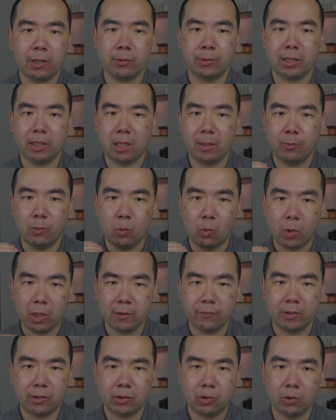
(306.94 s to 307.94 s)
using up one
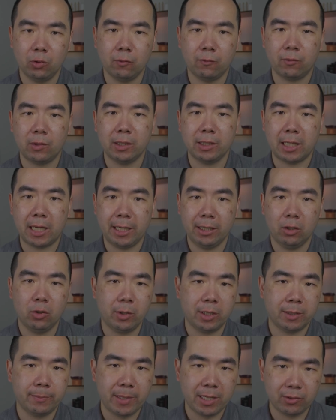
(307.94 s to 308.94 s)
of the 2 front I/O
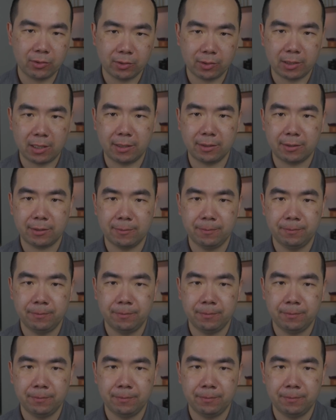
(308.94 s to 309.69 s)
expansion slots.